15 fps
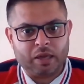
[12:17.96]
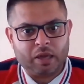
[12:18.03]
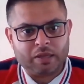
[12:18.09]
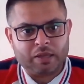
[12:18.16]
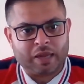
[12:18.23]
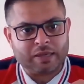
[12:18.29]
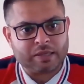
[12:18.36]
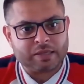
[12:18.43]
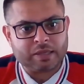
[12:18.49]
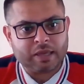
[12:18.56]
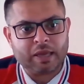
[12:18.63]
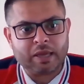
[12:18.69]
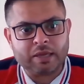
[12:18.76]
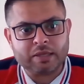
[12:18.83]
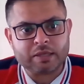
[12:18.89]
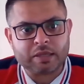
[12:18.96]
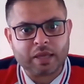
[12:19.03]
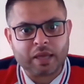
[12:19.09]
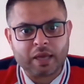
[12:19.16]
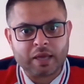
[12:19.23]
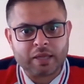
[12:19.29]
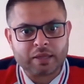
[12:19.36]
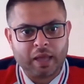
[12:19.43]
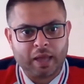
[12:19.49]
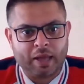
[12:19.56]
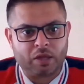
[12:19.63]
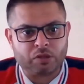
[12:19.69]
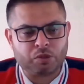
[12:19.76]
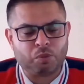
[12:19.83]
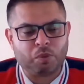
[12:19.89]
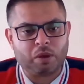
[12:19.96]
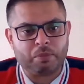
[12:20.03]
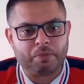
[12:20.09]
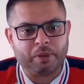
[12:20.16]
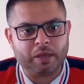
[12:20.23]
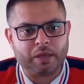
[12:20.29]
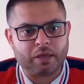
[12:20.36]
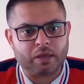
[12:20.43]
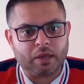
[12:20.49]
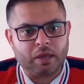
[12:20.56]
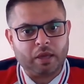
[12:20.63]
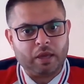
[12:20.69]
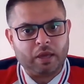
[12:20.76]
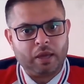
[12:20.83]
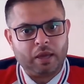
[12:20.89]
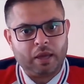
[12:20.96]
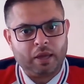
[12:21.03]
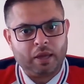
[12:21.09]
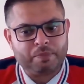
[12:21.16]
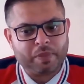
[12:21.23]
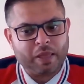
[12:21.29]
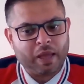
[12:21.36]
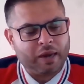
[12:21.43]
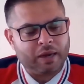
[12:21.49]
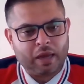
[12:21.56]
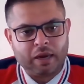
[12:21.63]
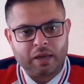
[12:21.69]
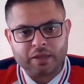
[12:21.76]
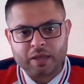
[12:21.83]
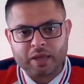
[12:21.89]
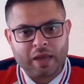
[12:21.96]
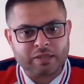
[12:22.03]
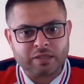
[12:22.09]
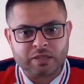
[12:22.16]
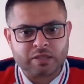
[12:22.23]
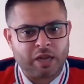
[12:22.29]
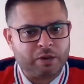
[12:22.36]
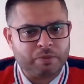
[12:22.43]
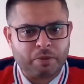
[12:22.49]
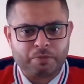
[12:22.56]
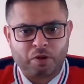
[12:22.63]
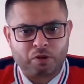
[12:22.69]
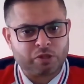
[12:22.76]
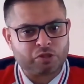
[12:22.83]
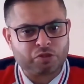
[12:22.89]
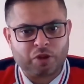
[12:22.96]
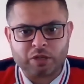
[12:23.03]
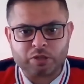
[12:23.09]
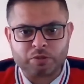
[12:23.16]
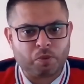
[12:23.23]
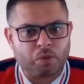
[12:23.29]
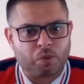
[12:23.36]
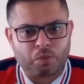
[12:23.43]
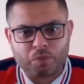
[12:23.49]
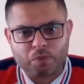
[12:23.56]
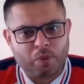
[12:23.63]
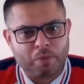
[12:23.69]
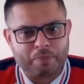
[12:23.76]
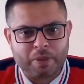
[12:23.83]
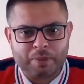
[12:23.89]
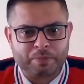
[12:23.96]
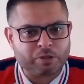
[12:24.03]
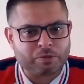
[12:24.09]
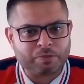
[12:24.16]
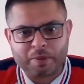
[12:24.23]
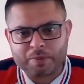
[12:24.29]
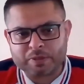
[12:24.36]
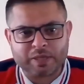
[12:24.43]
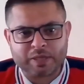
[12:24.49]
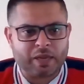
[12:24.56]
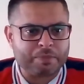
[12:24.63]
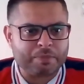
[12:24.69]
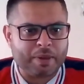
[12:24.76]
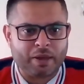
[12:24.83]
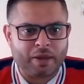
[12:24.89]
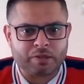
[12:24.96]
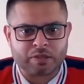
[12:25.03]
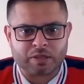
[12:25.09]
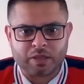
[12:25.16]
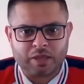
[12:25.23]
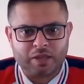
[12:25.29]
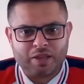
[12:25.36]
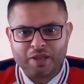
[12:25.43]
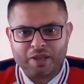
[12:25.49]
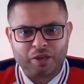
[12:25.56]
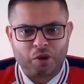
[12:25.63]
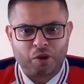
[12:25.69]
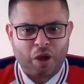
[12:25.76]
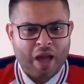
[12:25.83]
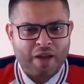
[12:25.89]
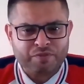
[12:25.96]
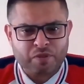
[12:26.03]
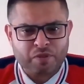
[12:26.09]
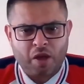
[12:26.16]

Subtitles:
that doesn't hinder their health or well-being. And sustainable modes of transport. We want people to be able to get about, have